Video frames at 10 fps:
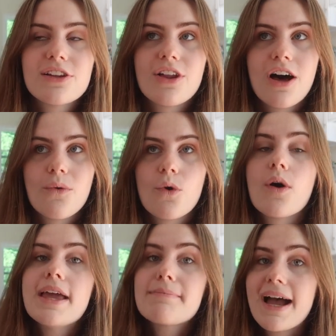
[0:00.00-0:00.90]
A lot, well,
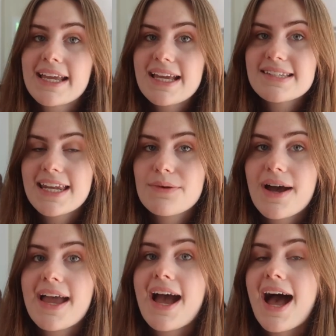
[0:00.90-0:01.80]
in my case
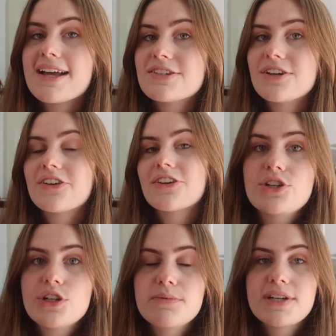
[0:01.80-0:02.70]
anyway, I took
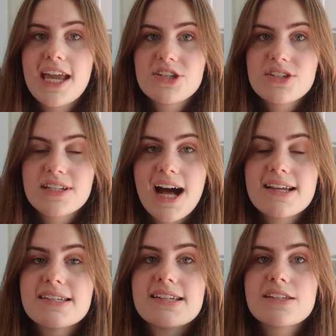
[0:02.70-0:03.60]
two communications
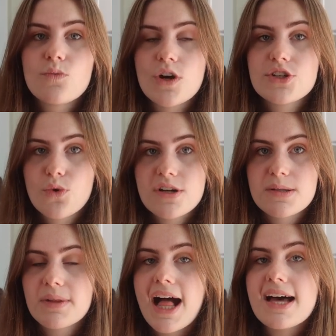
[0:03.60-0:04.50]
classes, one
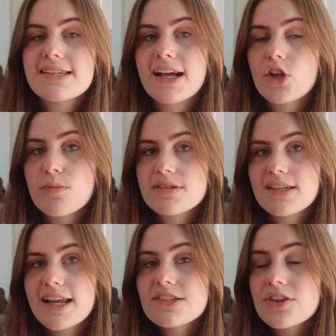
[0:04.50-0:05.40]
tourism class, and global
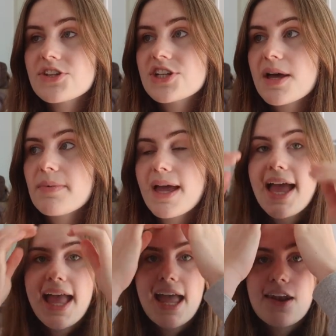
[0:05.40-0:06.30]
studies on the ship,
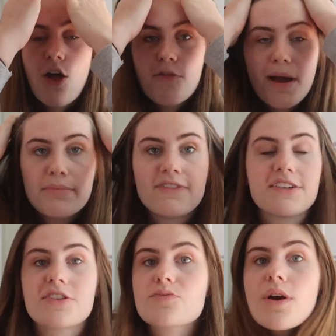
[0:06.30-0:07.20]
and all of my
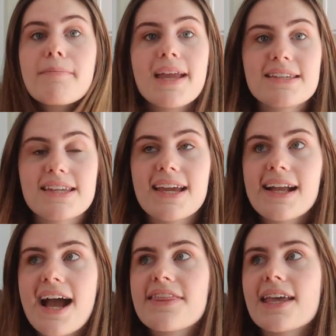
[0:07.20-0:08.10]
professors were
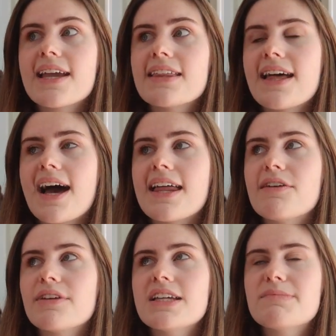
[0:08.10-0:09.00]
amazing. I think that
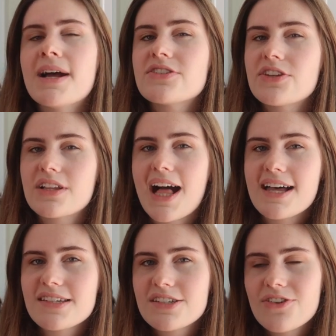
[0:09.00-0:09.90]
it really depends on the
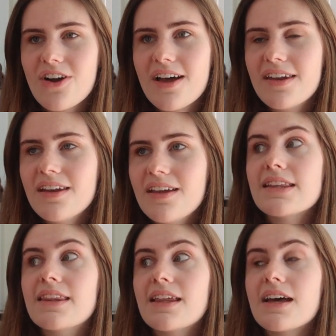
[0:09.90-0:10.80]
classes you're on
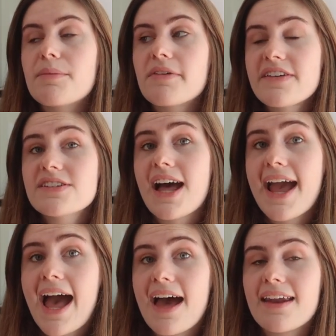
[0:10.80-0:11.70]
the professors I
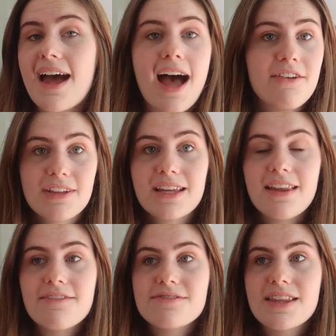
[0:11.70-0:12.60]
had, I really
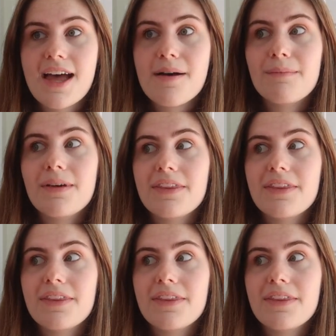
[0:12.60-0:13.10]
loved them.